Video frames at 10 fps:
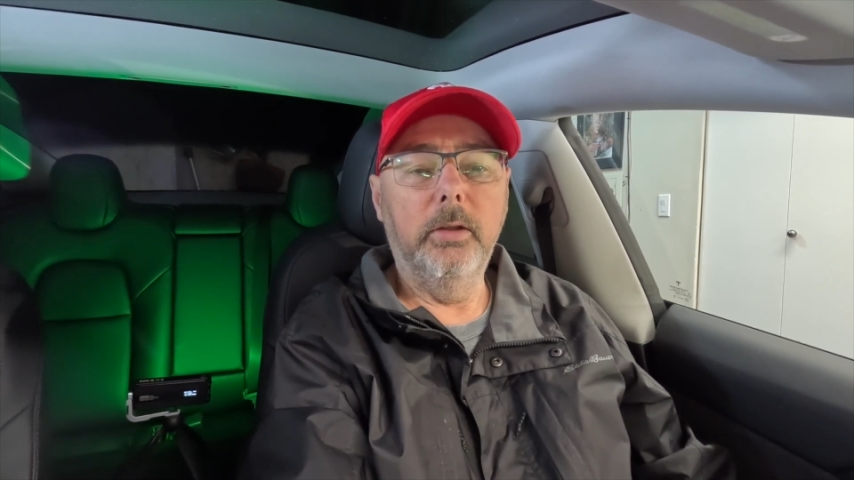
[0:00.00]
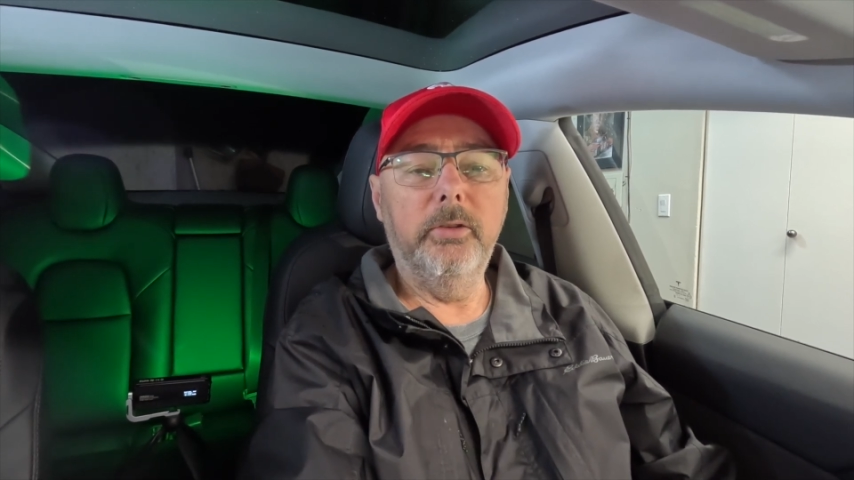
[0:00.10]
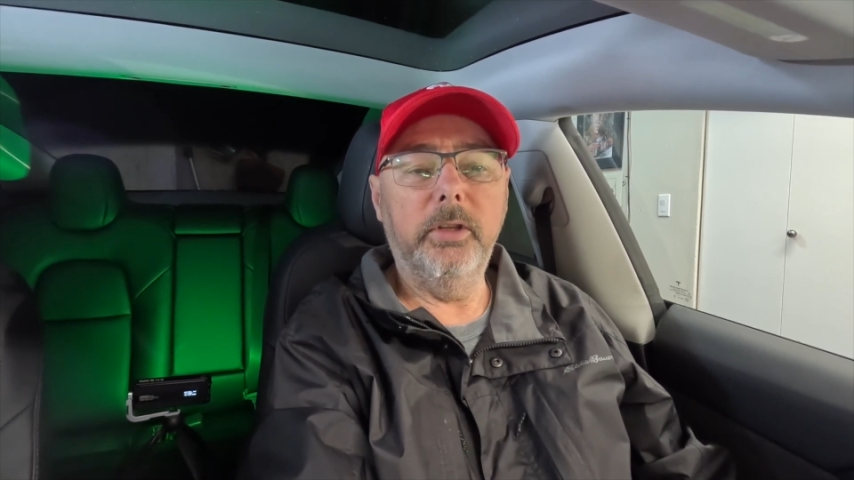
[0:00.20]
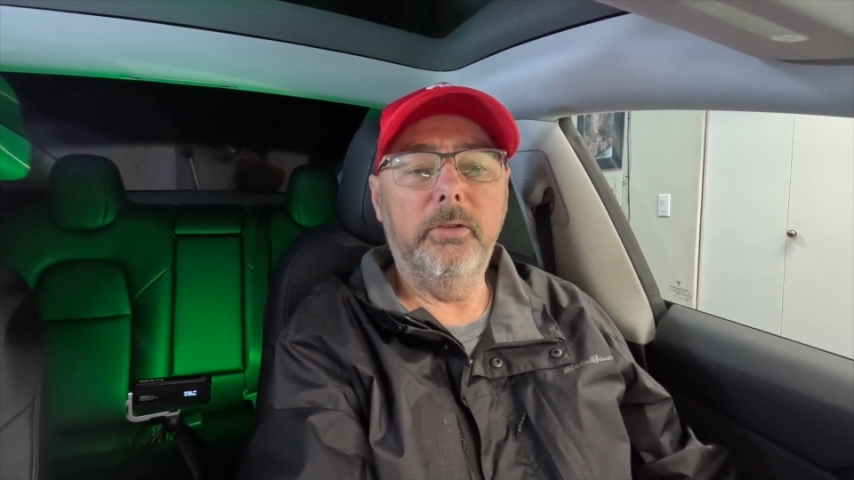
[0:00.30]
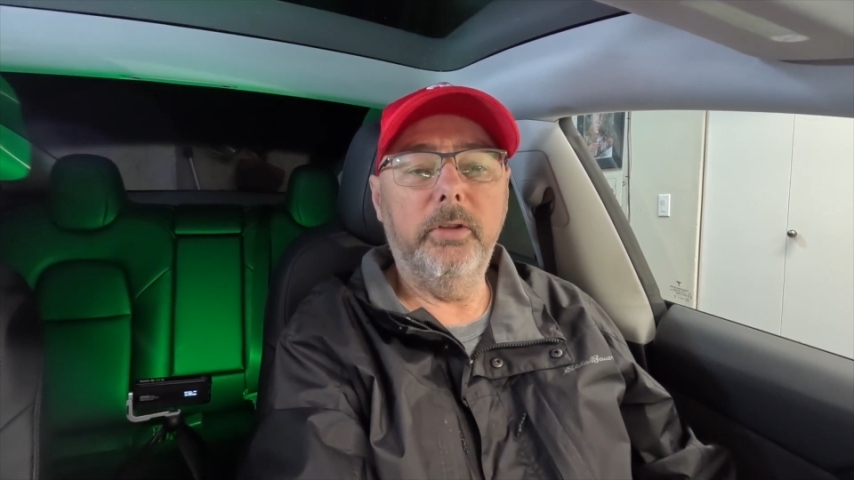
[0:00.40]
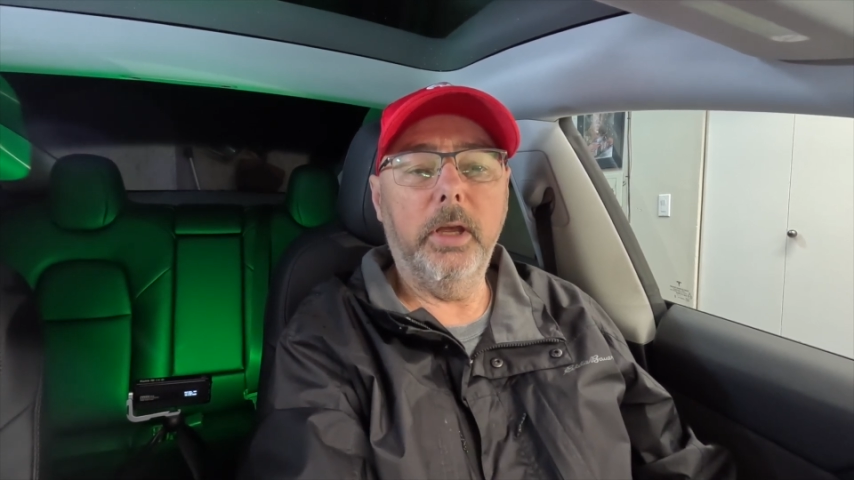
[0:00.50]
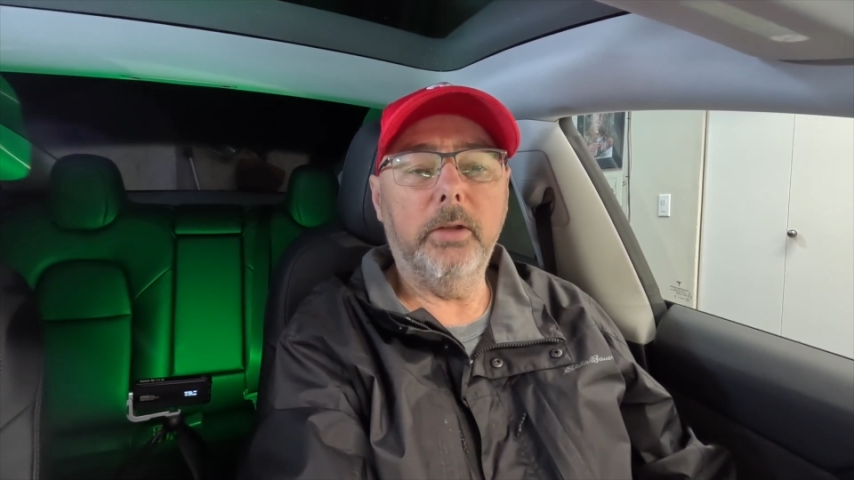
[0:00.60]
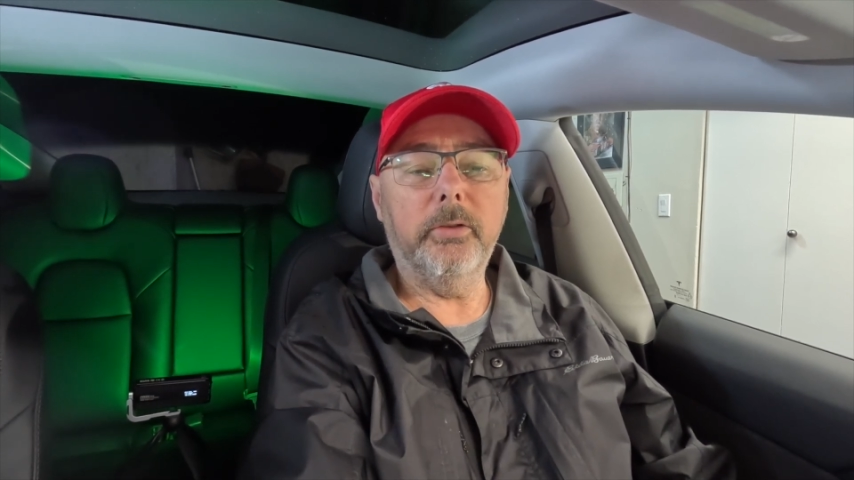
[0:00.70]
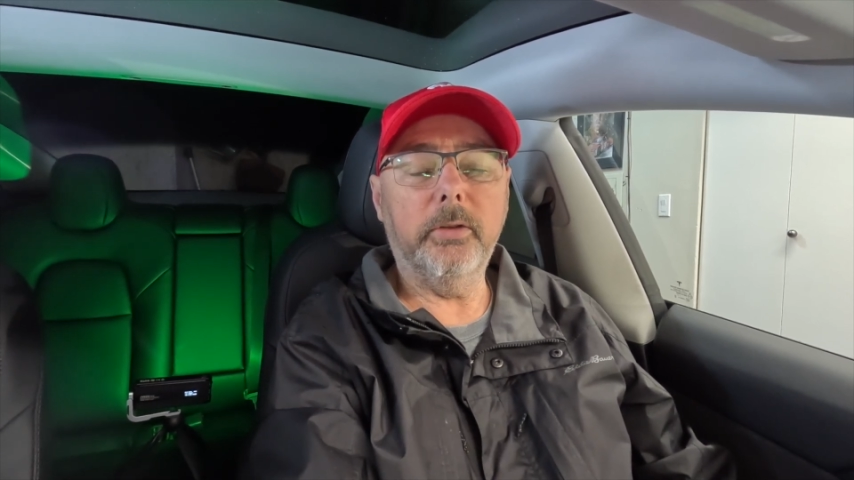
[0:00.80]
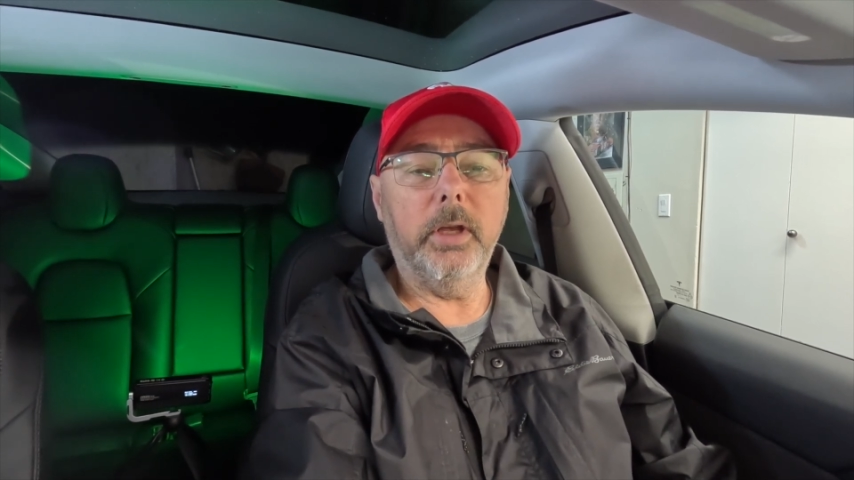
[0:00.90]

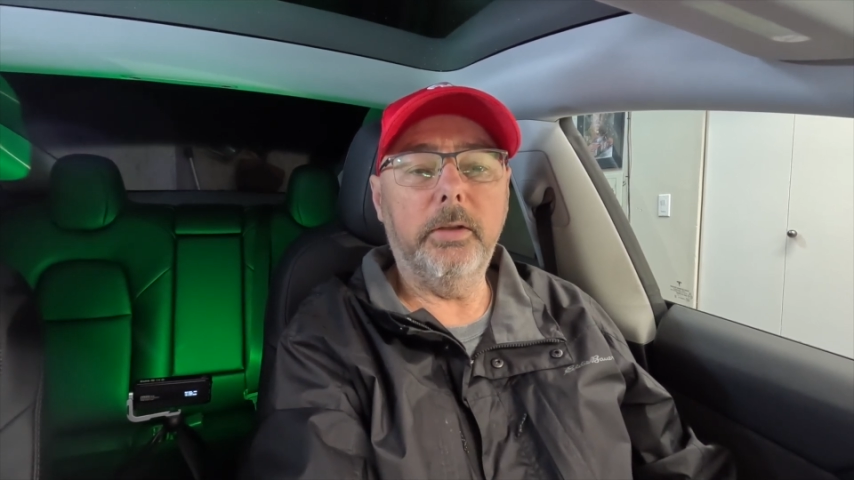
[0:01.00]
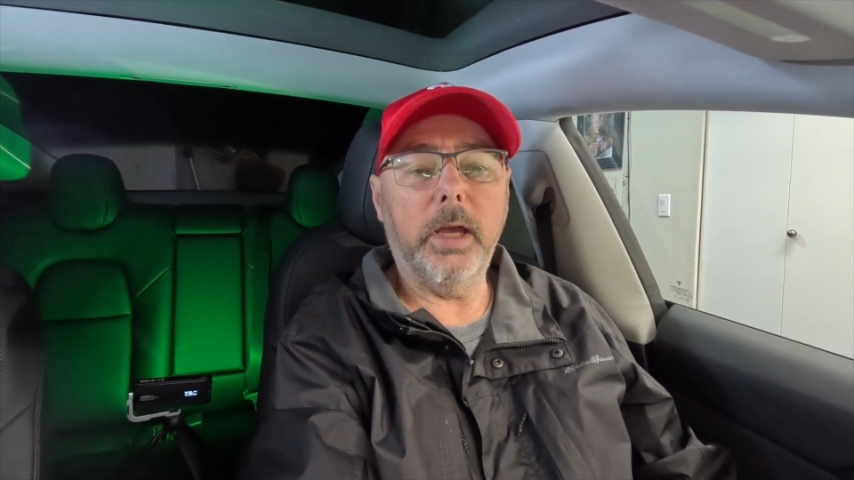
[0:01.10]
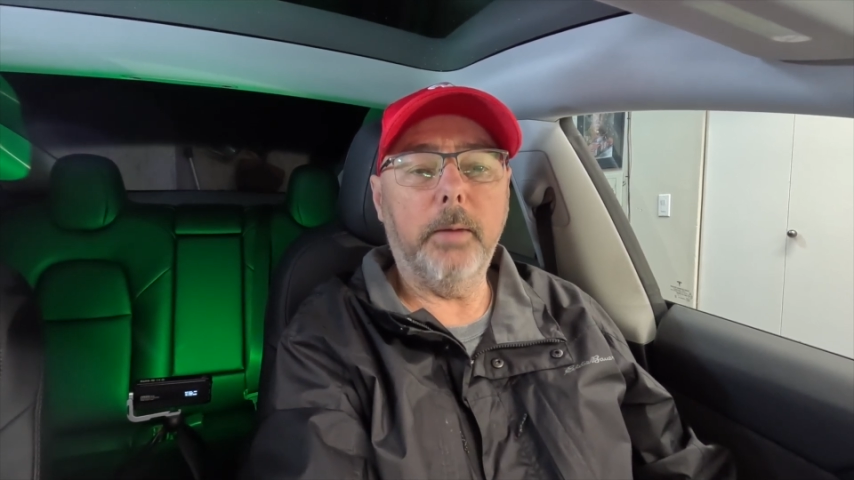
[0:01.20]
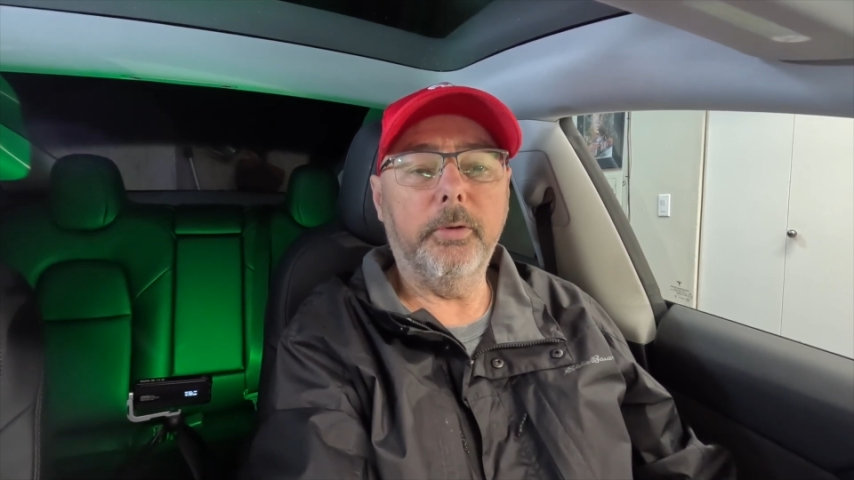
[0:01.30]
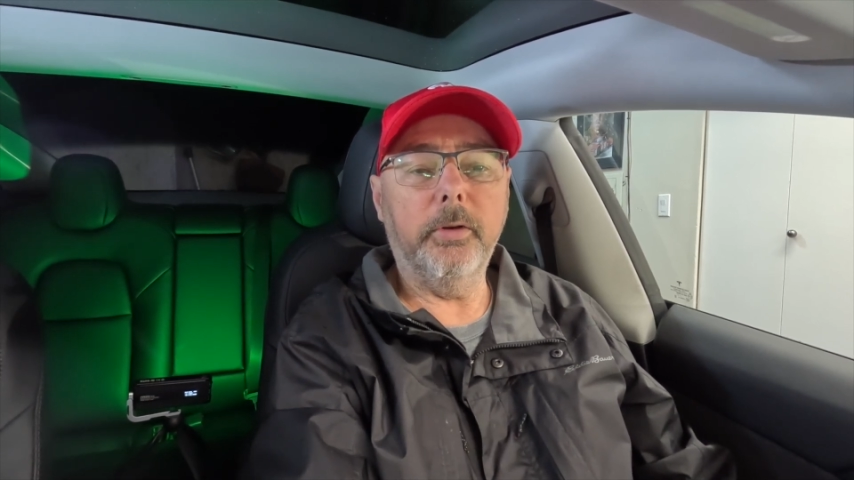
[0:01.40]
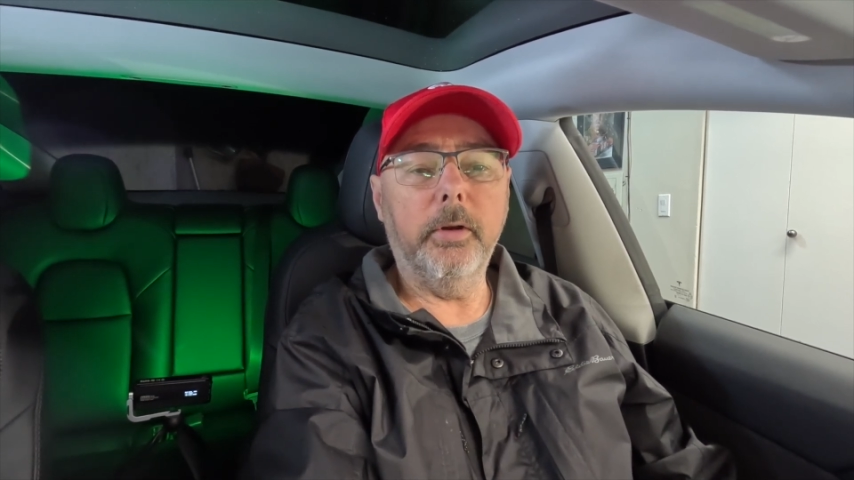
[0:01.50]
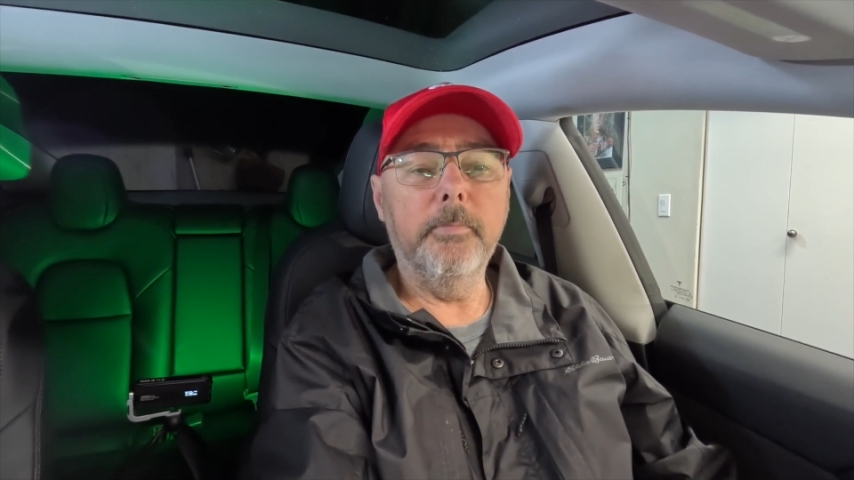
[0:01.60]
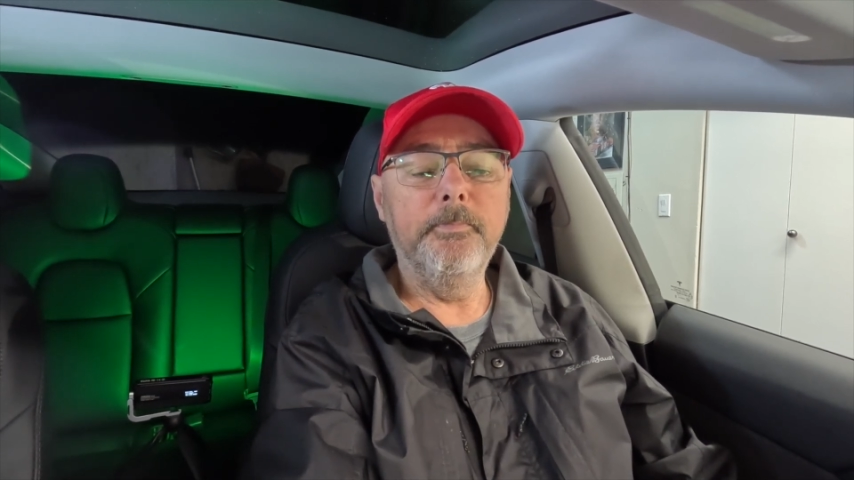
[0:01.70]
CCS adapter.